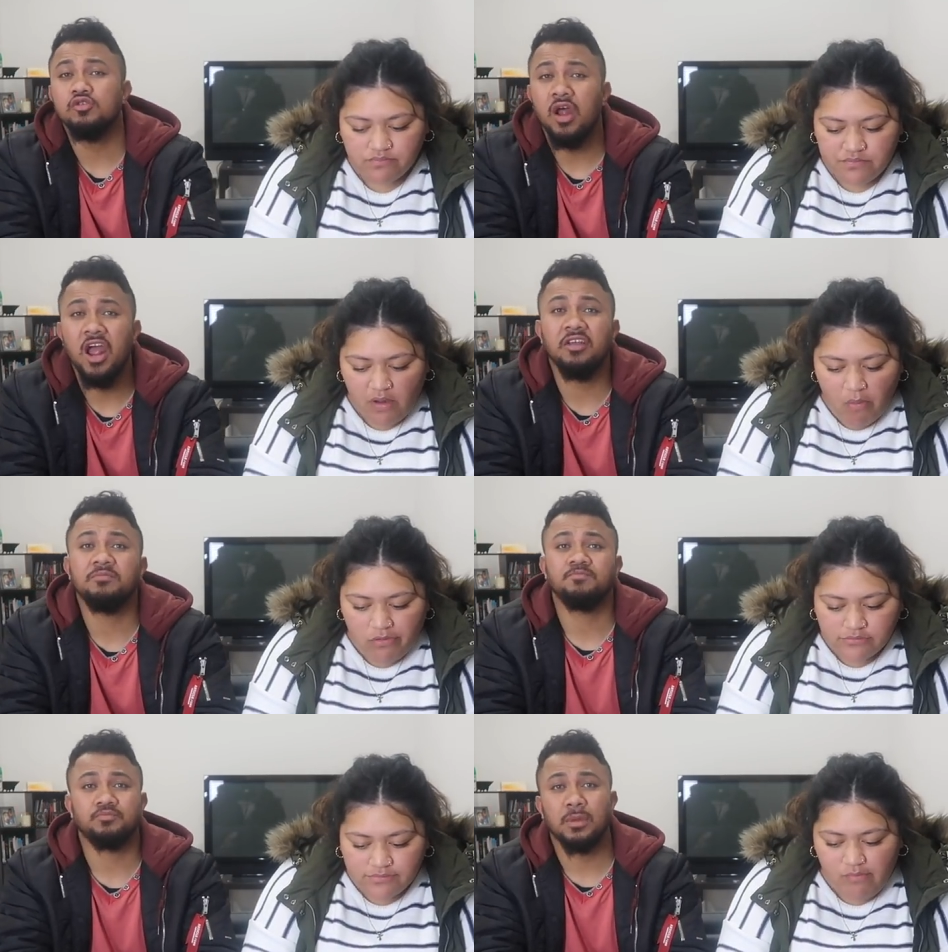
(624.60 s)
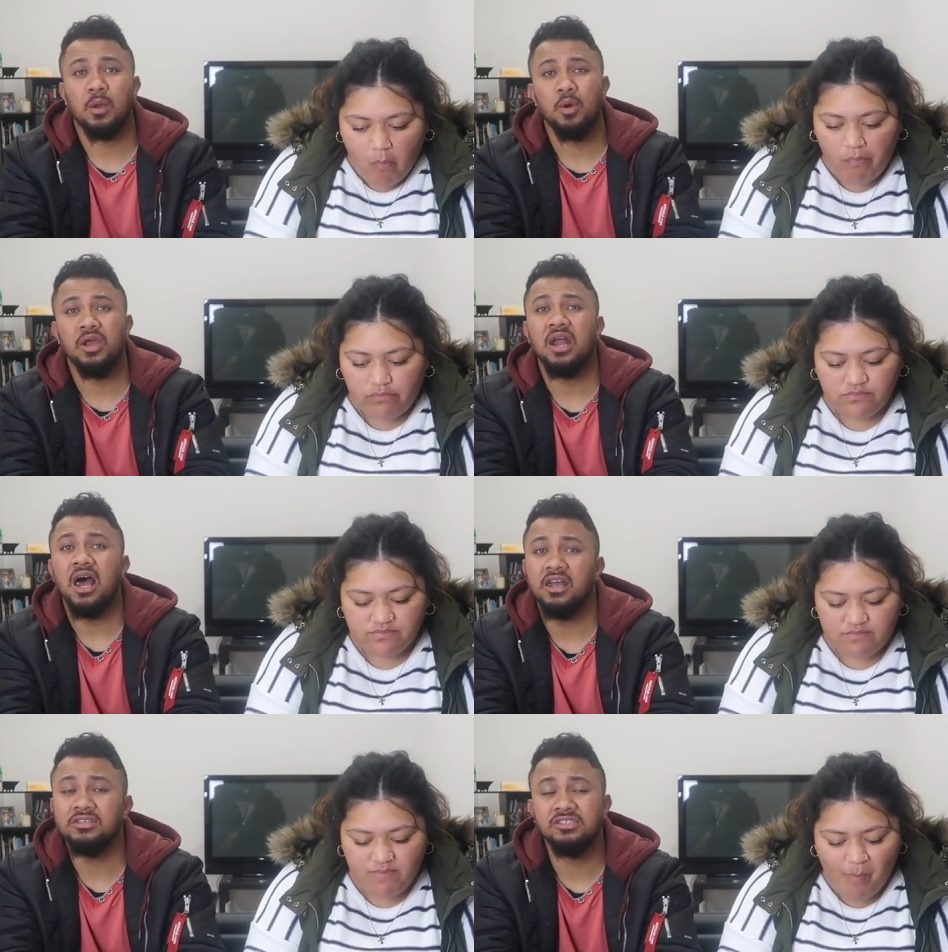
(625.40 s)
Speaker 1: Kool-Aid when
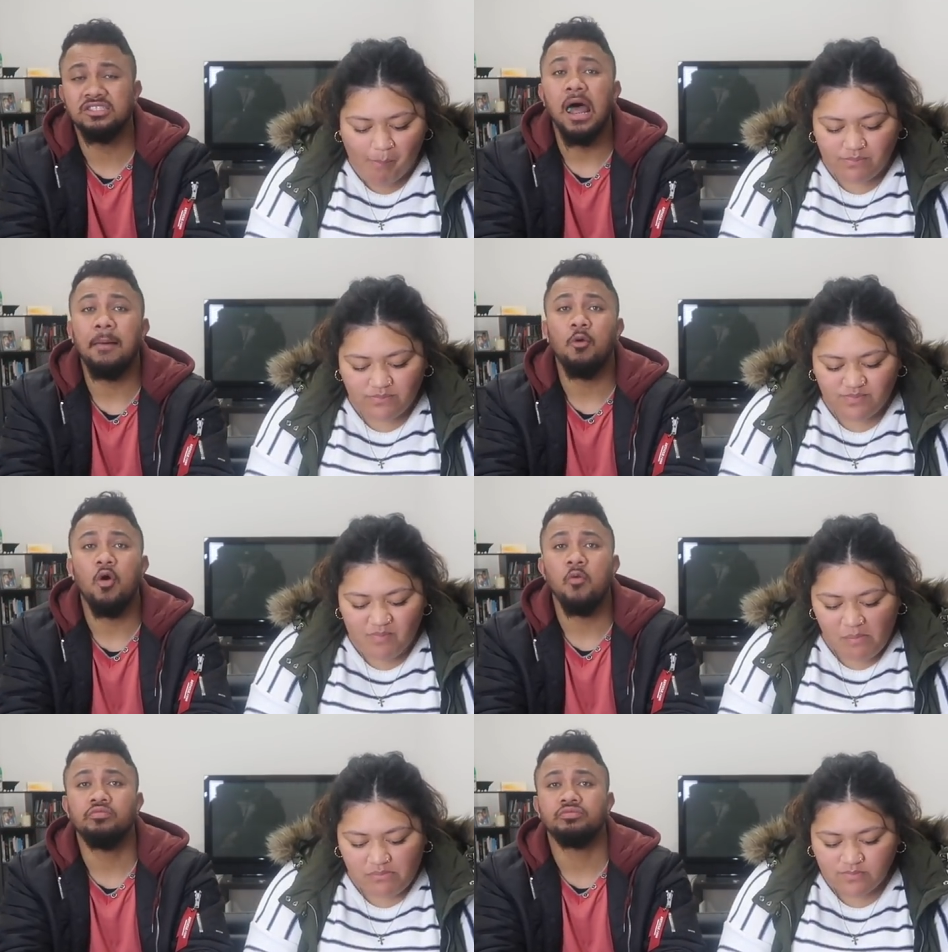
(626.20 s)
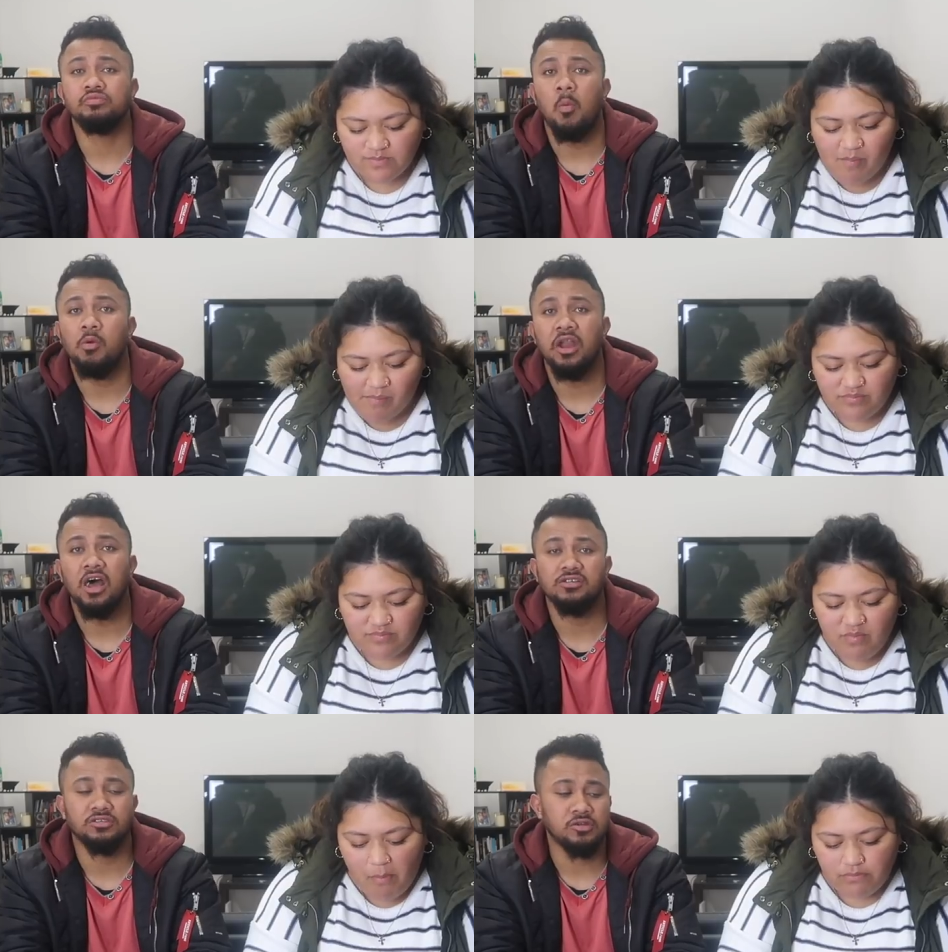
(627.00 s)
I was in Samoa, when
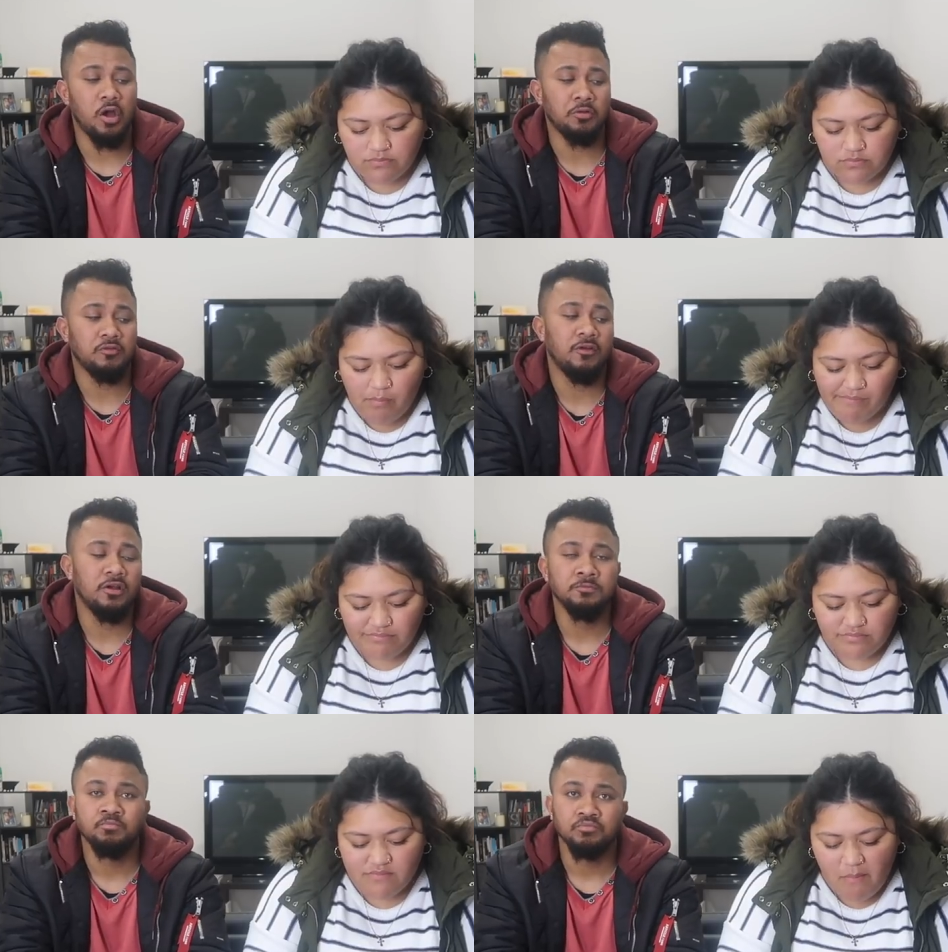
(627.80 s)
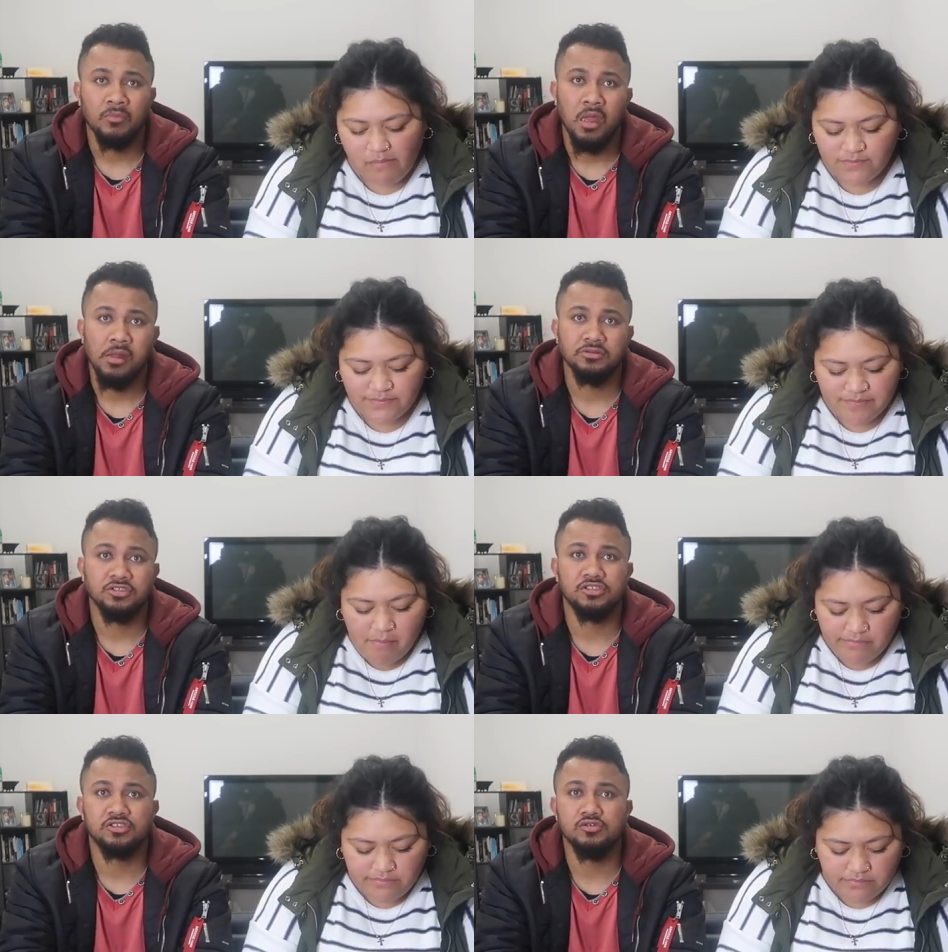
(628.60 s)
I come
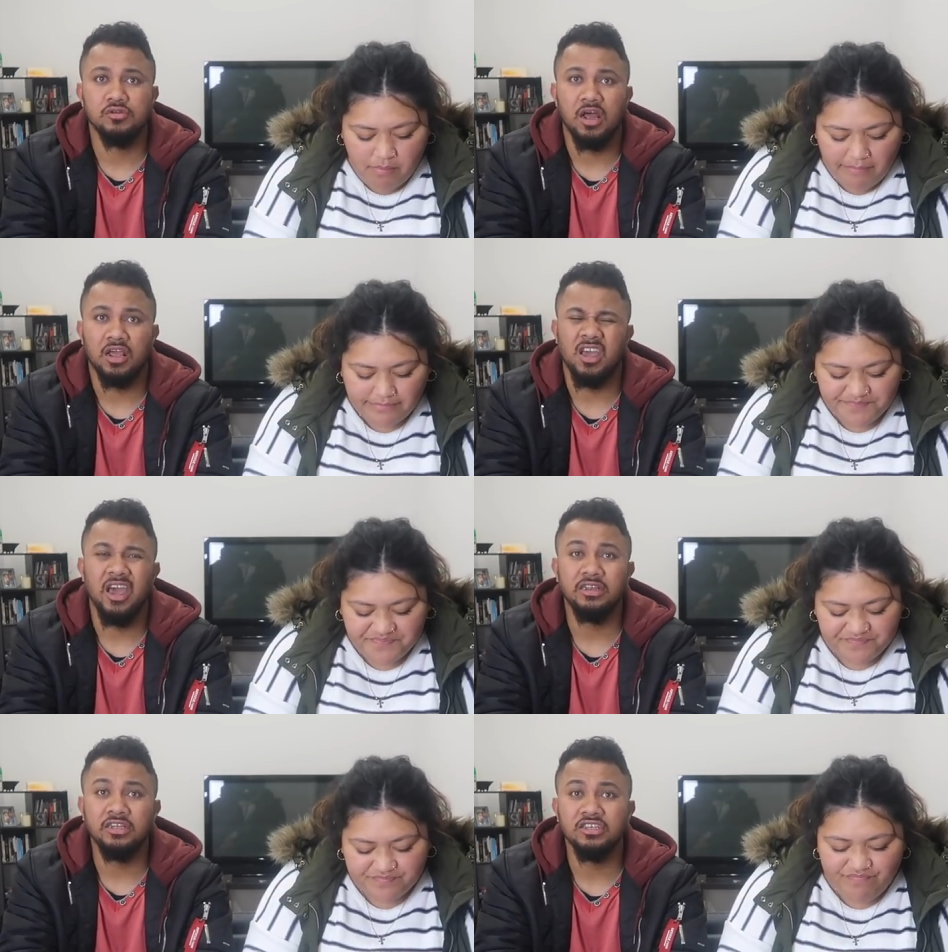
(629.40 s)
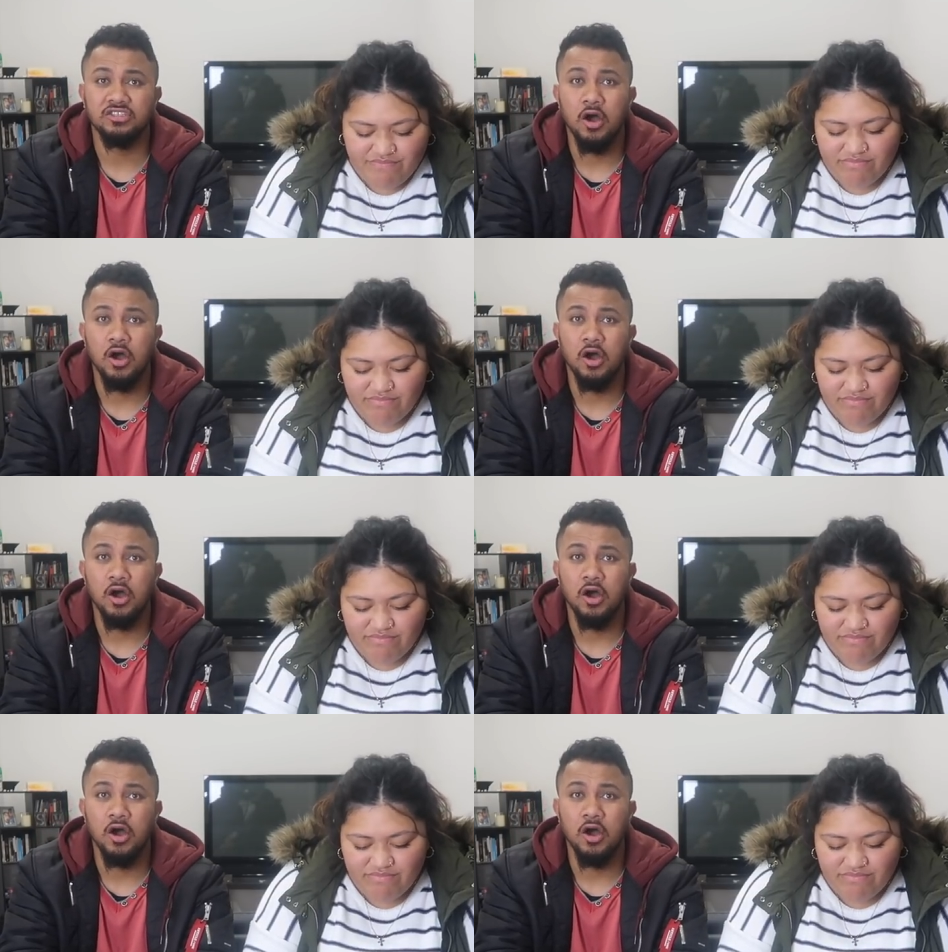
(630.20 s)
to school like eight years